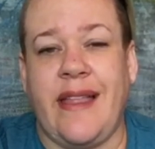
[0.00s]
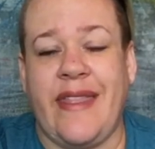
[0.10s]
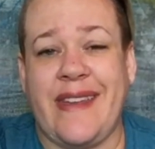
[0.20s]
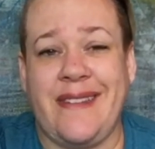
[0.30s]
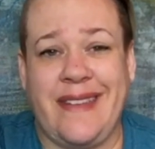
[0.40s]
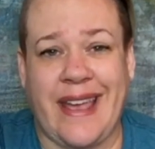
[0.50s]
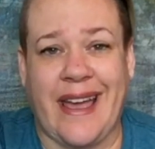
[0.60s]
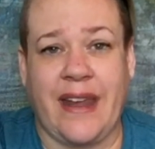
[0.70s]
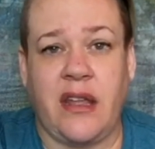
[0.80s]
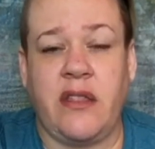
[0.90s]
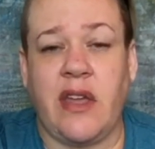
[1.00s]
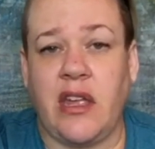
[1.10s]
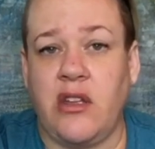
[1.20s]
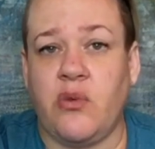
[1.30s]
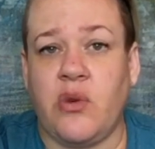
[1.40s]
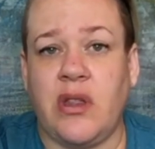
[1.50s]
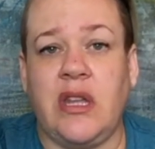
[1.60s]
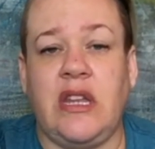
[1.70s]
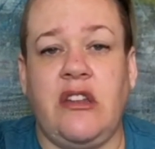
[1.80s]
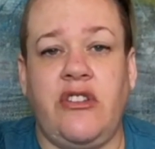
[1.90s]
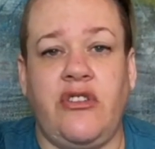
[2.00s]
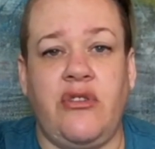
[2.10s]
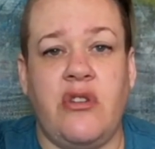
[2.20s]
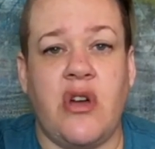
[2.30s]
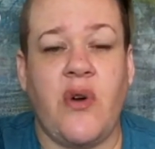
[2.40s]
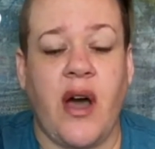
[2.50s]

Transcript: that data that you really need to know